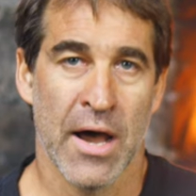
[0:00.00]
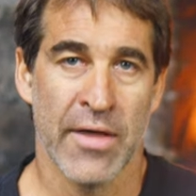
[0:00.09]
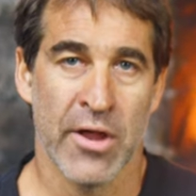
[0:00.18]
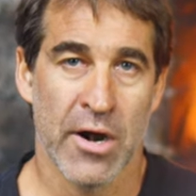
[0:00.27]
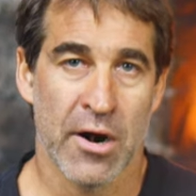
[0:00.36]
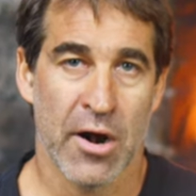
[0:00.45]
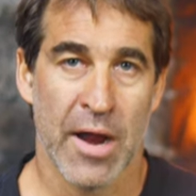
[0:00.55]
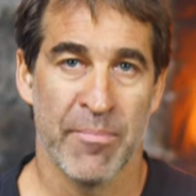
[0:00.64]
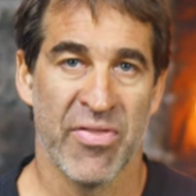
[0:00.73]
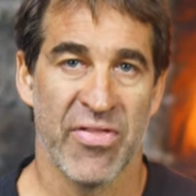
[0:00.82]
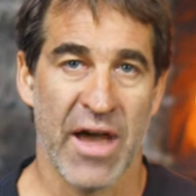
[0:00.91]
Hi there,
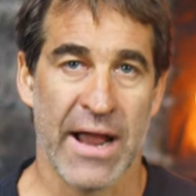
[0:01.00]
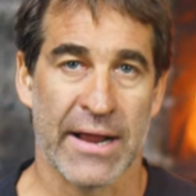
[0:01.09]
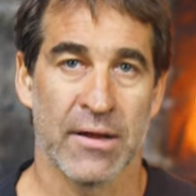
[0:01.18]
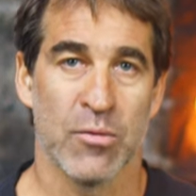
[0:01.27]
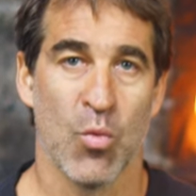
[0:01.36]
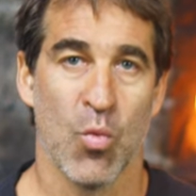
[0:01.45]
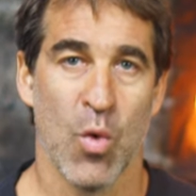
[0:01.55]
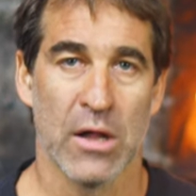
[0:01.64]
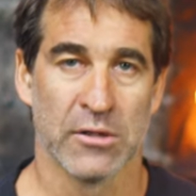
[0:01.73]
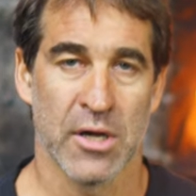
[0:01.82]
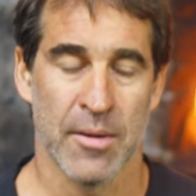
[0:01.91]
I'm Thak.
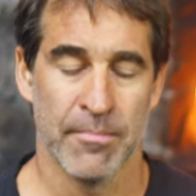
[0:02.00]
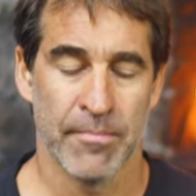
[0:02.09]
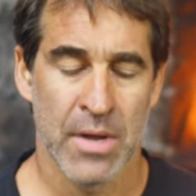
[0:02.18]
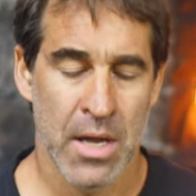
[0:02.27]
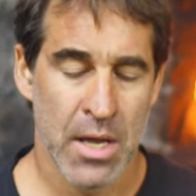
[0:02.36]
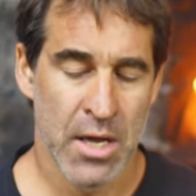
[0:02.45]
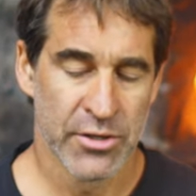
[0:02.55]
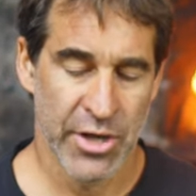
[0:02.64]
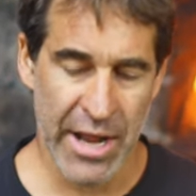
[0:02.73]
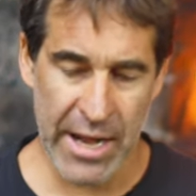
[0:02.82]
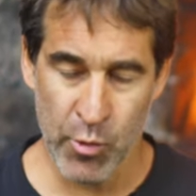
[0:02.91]
Welcome.
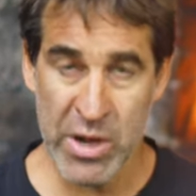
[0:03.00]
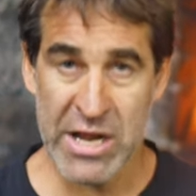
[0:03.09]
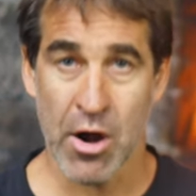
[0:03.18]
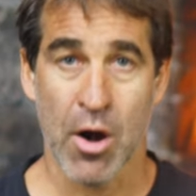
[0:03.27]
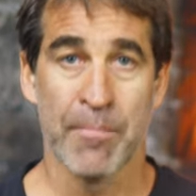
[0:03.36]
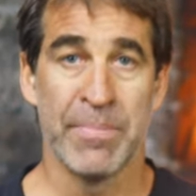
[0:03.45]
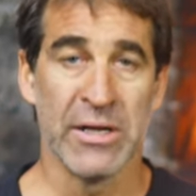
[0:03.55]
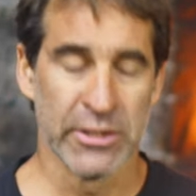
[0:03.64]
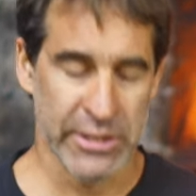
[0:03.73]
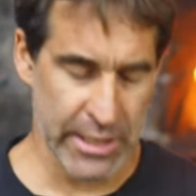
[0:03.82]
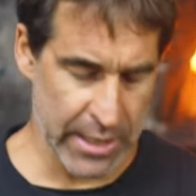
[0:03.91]
Today we are
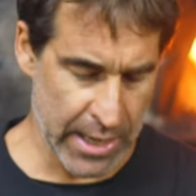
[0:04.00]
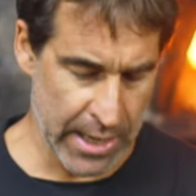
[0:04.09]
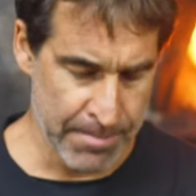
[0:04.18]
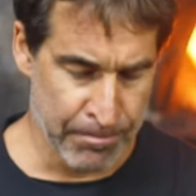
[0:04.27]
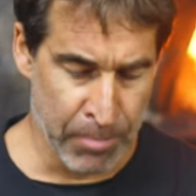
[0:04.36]
building a